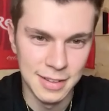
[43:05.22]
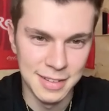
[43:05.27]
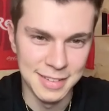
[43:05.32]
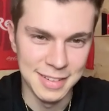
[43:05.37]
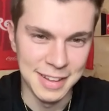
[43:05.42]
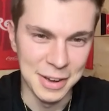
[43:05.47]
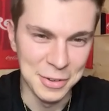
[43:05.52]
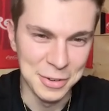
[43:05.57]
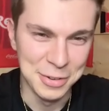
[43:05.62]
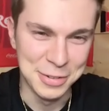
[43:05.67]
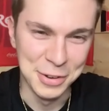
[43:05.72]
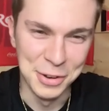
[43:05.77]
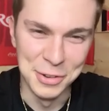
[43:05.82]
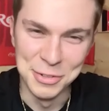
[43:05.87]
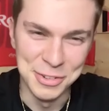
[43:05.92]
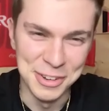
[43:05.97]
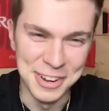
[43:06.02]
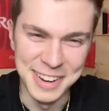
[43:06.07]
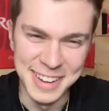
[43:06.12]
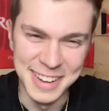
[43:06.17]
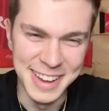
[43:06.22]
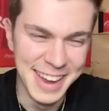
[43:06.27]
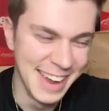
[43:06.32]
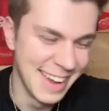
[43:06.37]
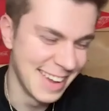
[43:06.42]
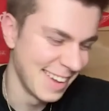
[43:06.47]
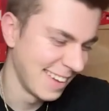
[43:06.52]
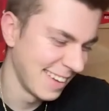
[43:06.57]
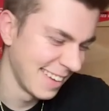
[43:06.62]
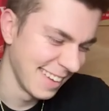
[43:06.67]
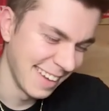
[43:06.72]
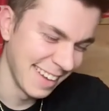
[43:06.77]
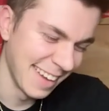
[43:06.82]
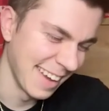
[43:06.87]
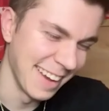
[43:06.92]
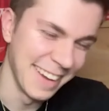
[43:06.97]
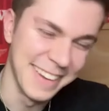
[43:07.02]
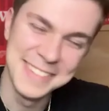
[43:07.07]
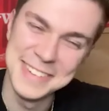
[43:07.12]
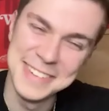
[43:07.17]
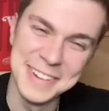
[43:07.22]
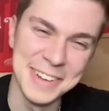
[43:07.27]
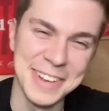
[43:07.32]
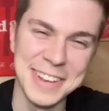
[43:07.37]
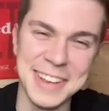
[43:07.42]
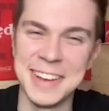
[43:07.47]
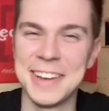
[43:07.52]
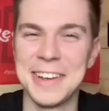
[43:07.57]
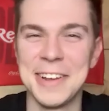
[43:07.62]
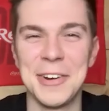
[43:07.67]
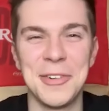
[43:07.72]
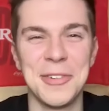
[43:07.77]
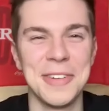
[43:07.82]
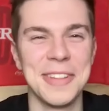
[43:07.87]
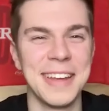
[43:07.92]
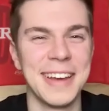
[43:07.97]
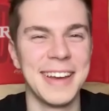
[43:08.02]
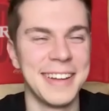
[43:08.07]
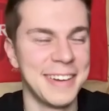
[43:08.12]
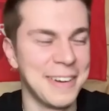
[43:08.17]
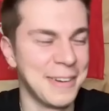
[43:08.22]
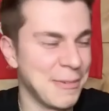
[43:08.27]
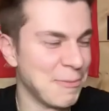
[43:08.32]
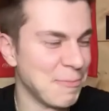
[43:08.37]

that was so funny. I, I still can't get over that.